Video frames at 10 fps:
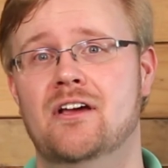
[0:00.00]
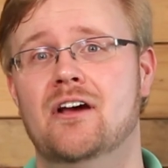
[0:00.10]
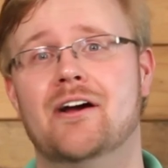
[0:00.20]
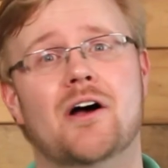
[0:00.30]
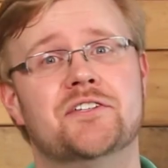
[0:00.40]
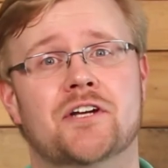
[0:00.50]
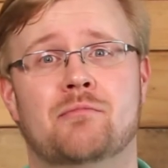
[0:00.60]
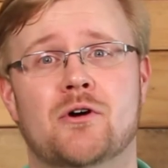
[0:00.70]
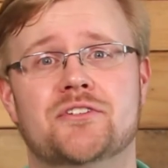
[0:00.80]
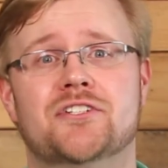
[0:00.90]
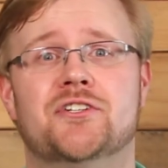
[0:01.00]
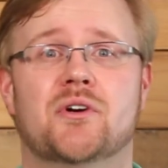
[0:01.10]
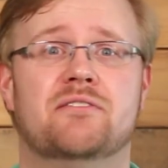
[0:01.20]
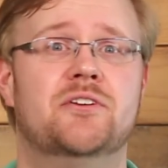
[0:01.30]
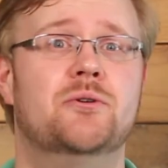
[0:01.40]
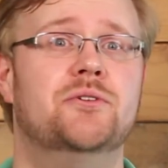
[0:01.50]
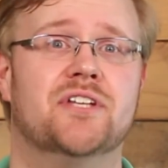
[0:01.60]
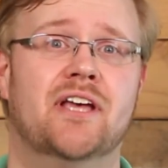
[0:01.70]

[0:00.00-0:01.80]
causing a person to refuse to